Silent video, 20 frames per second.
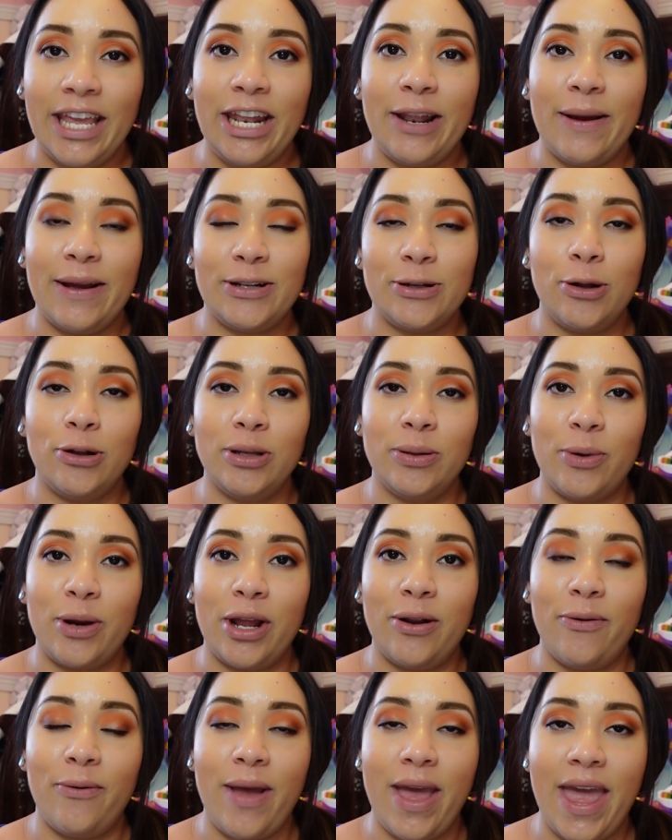You know, I told him
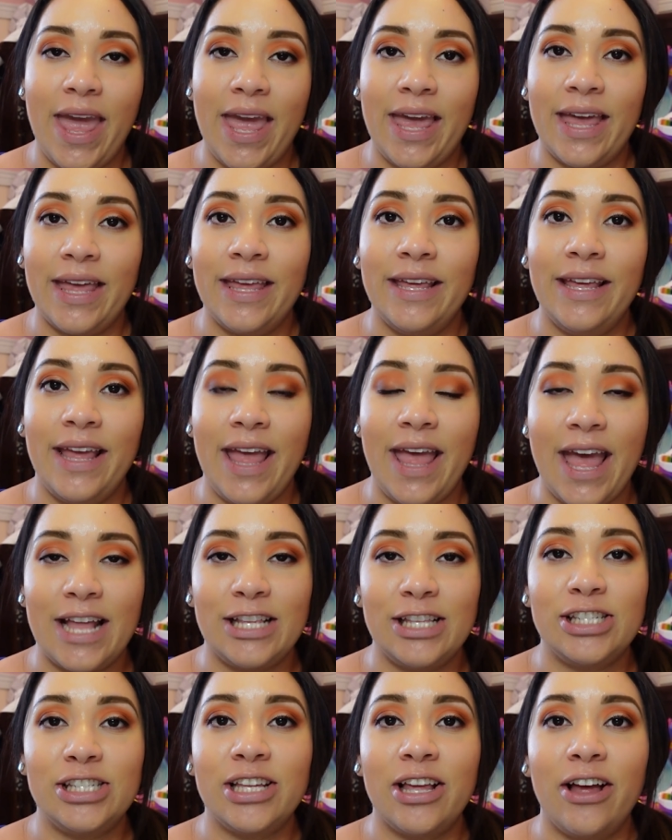right away,
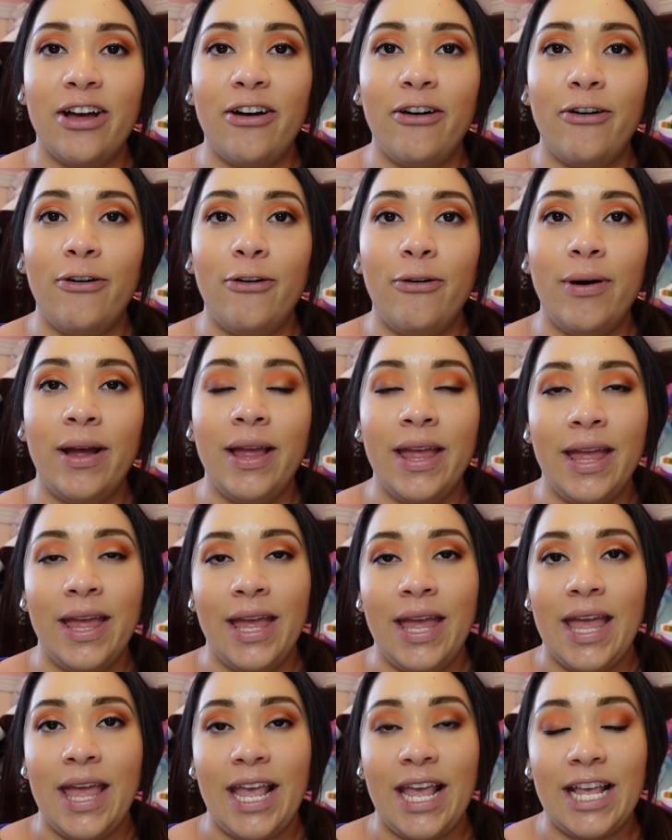and so
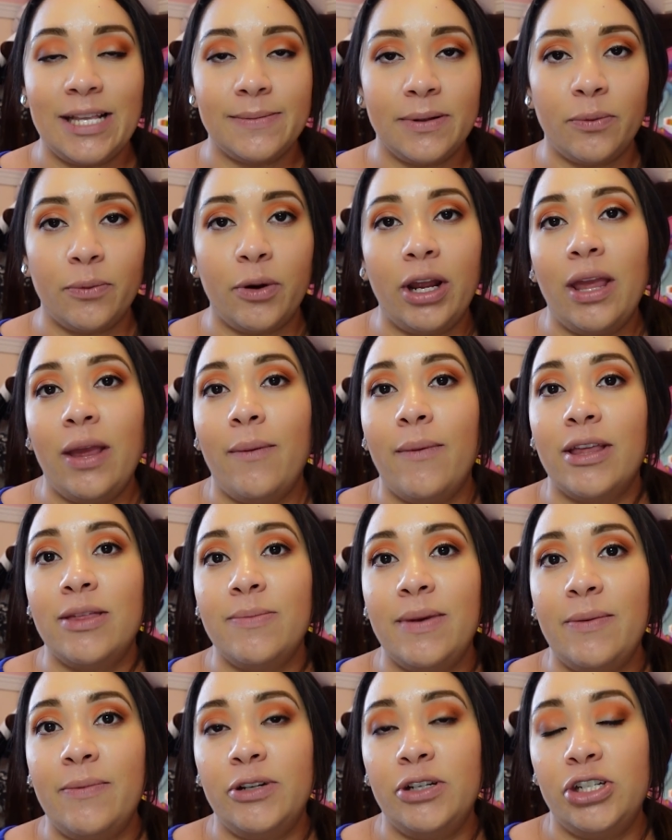He's been working with
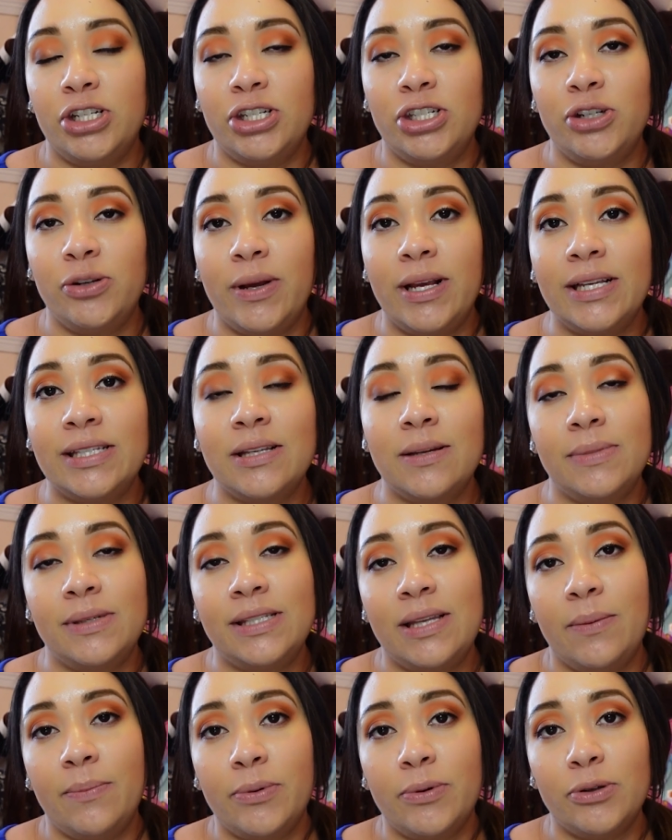me with just doing some
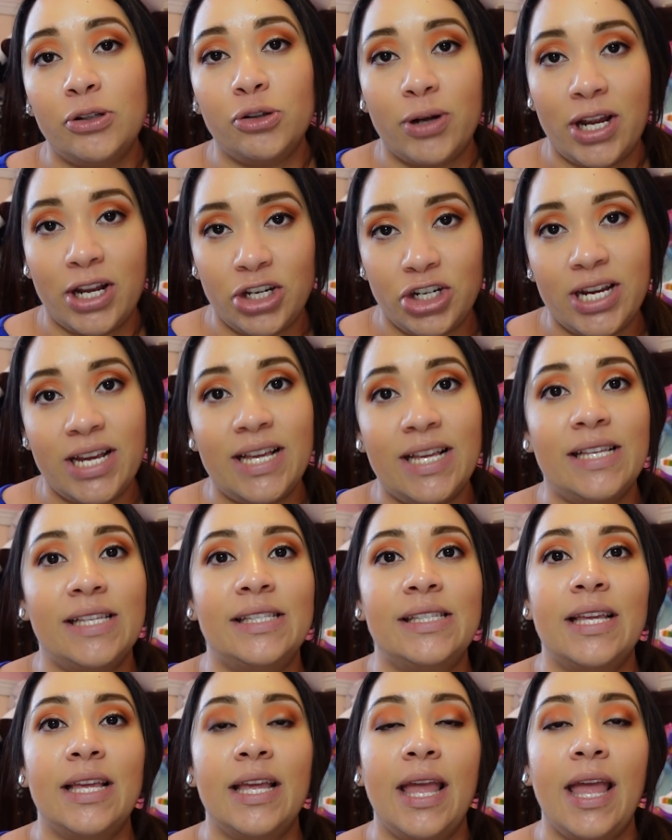simple
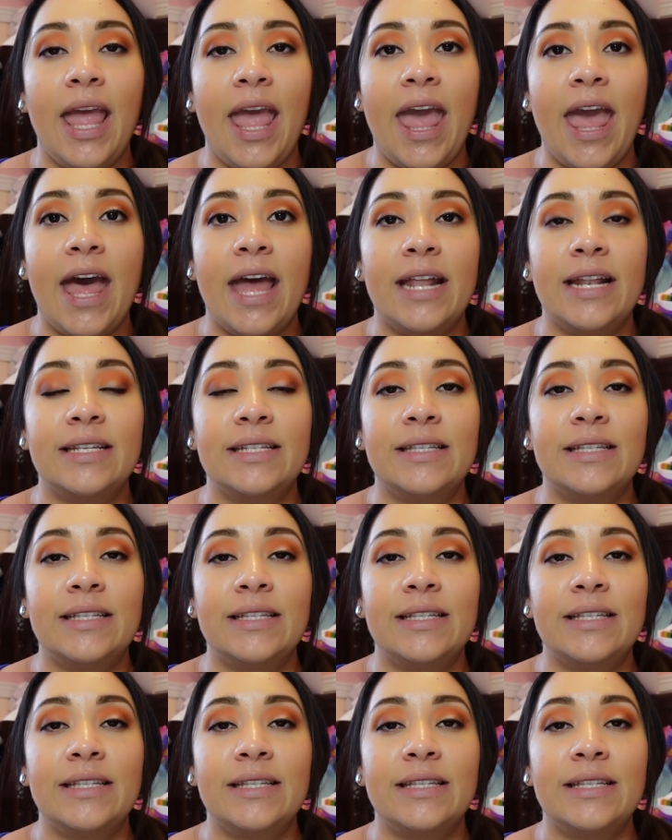stretches and